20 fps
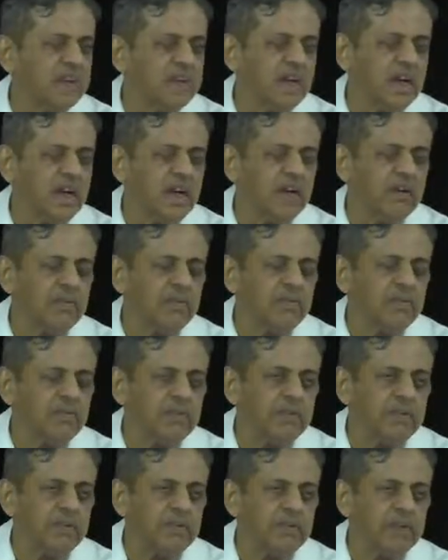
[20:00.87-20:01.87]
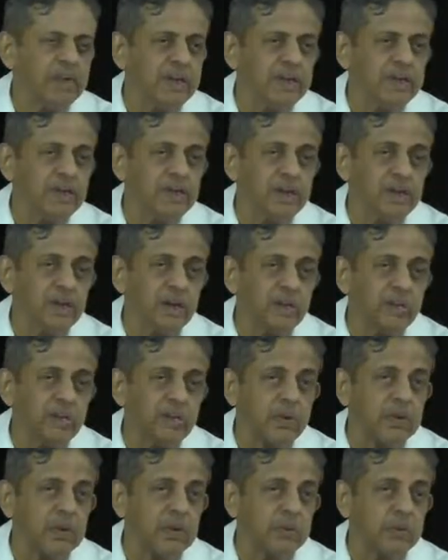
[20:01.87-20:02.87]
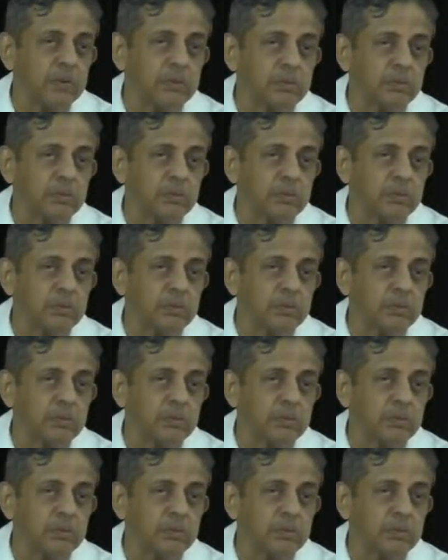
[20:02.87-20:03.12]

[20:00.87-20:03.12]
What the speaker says: Every week there are 1 or 2